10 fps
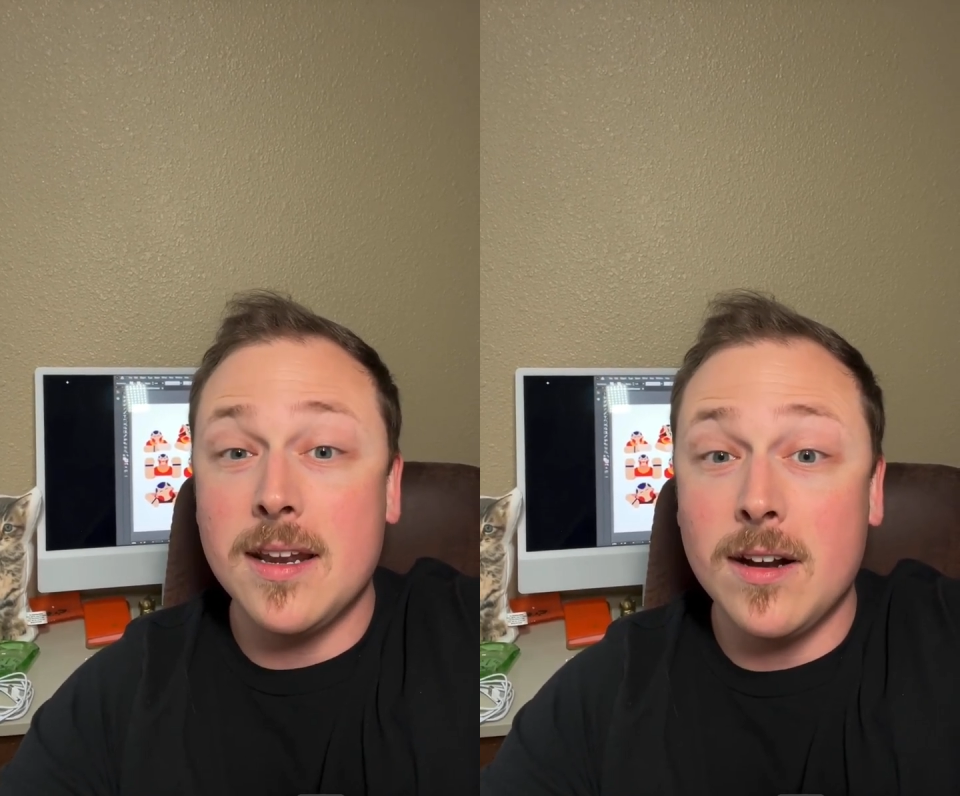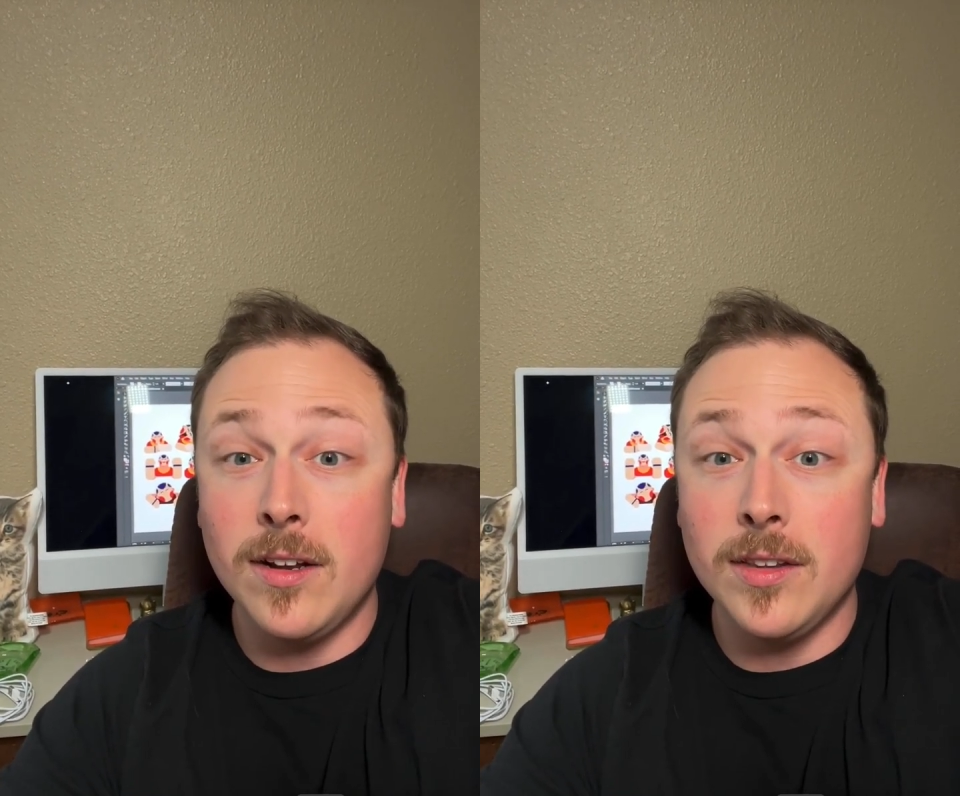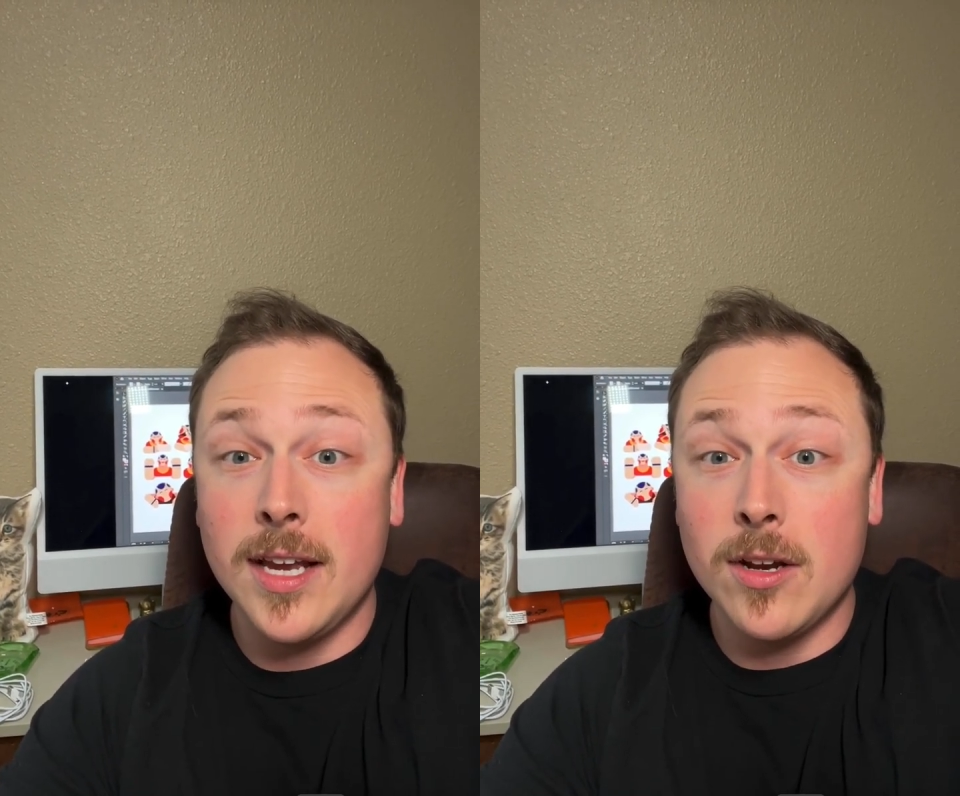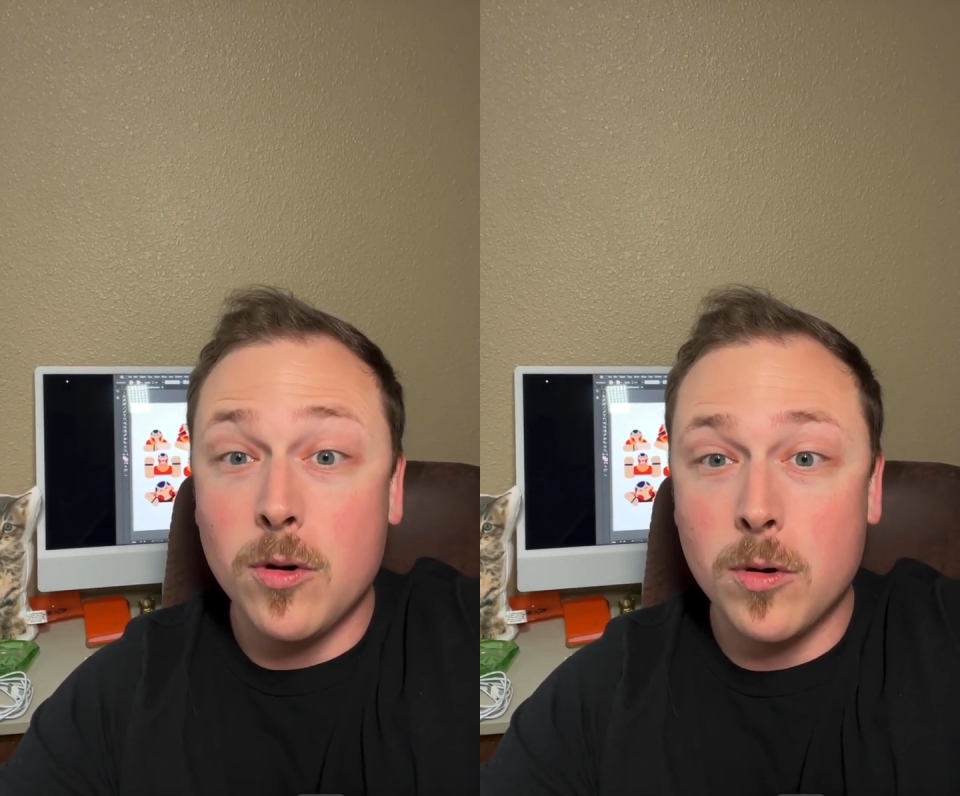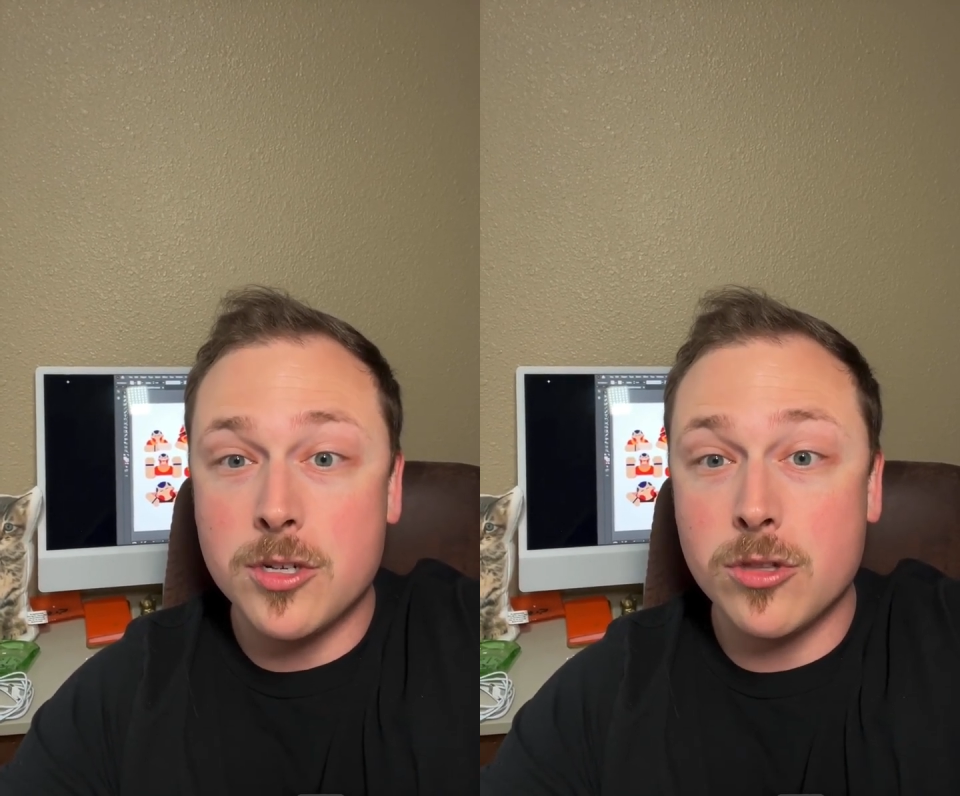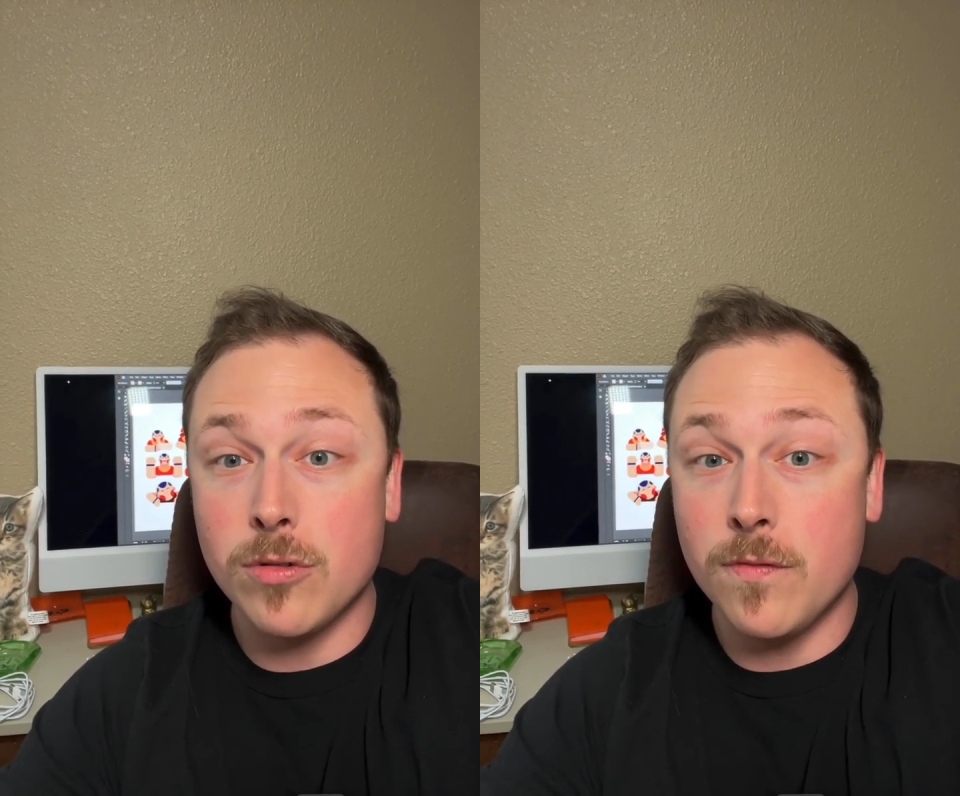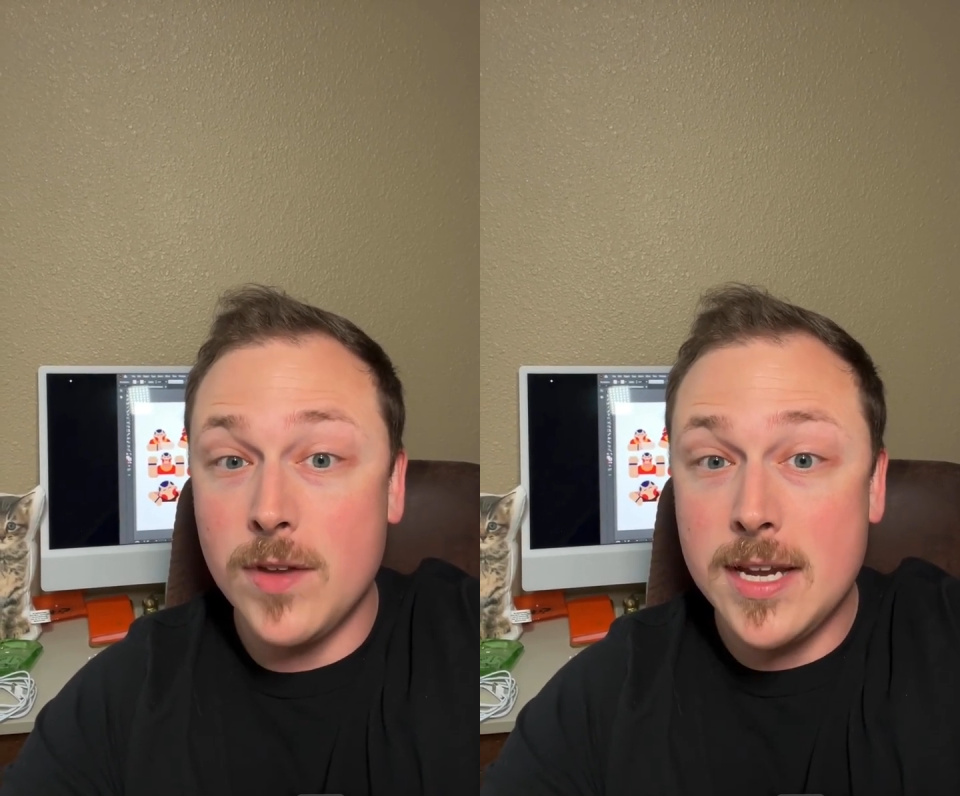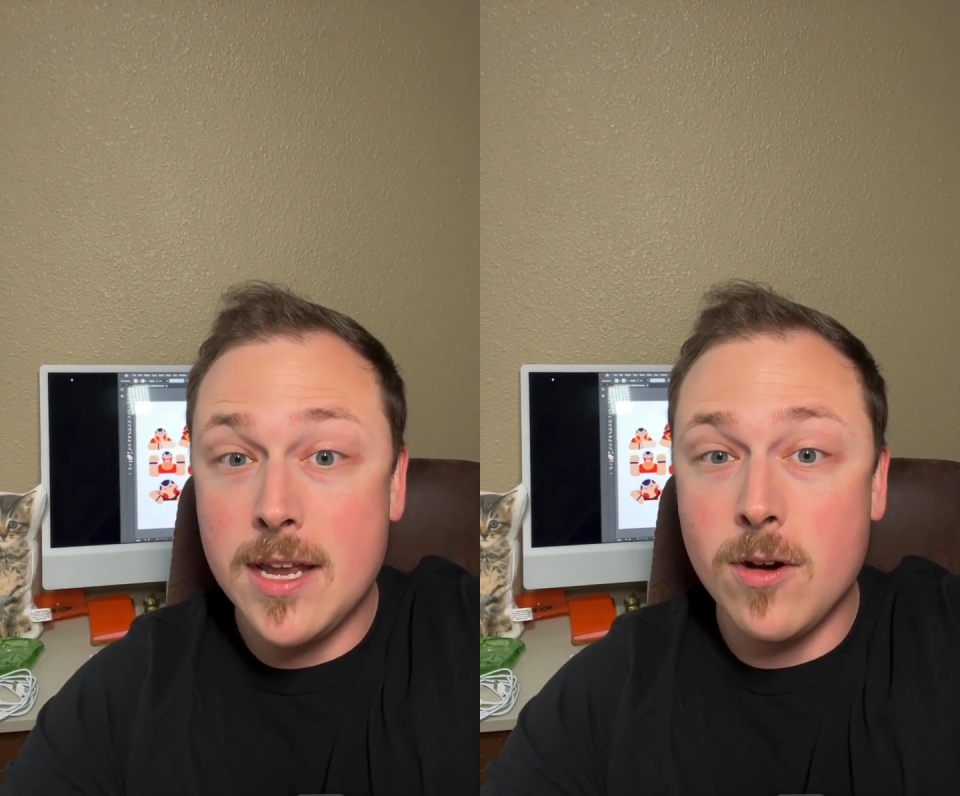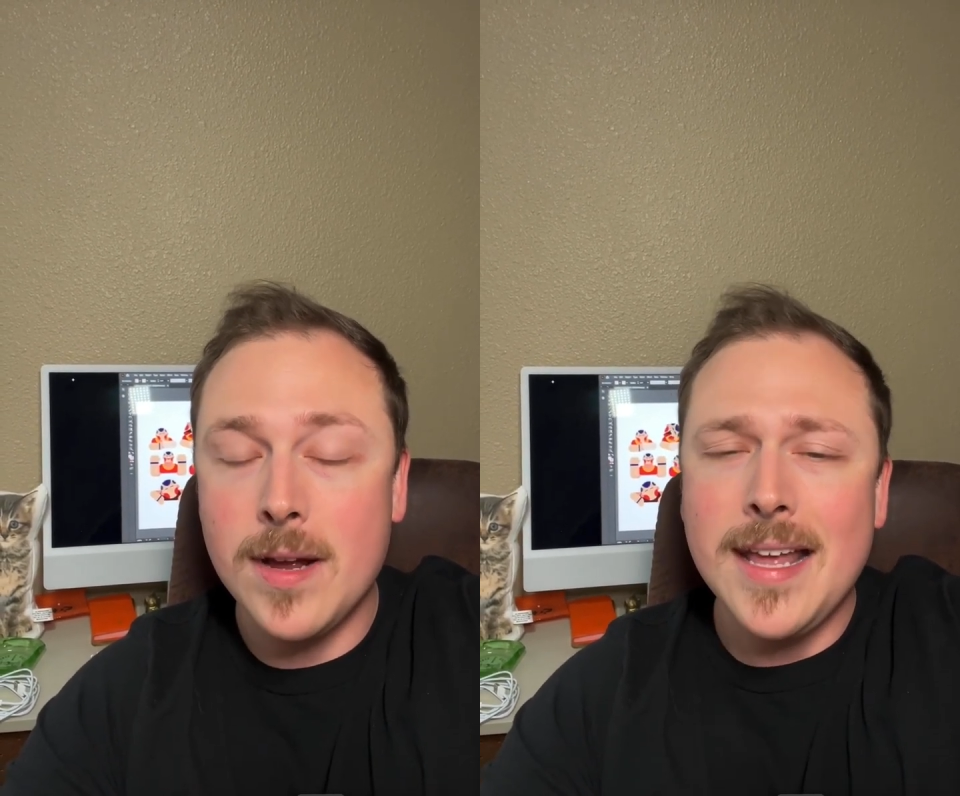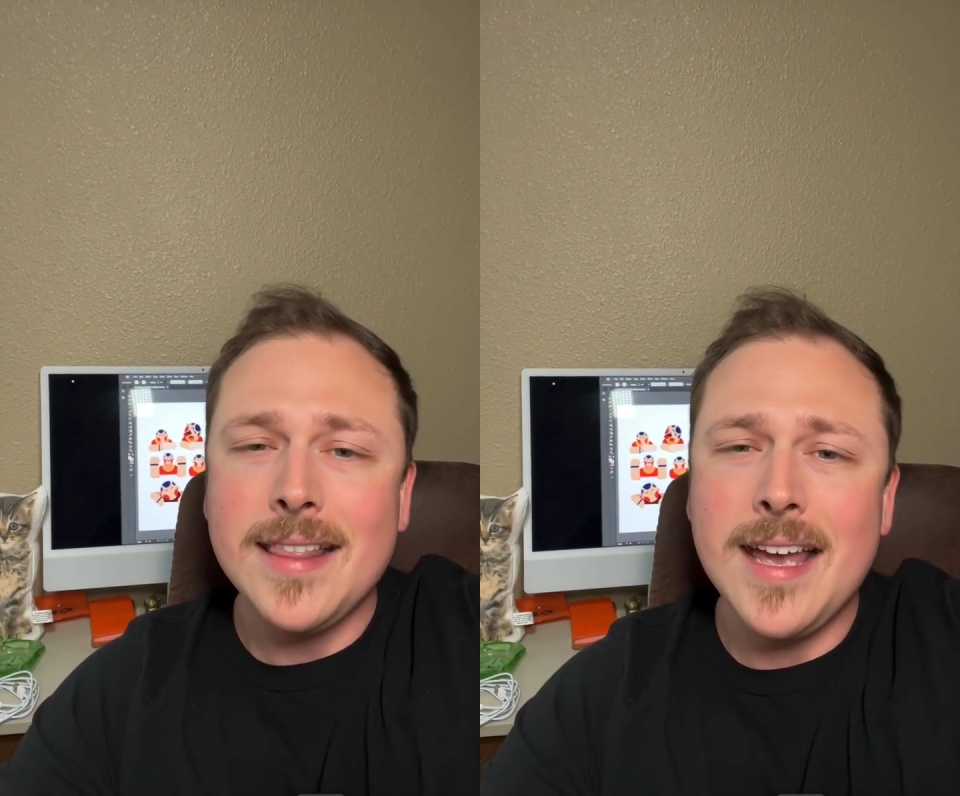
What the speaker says: in an online course through video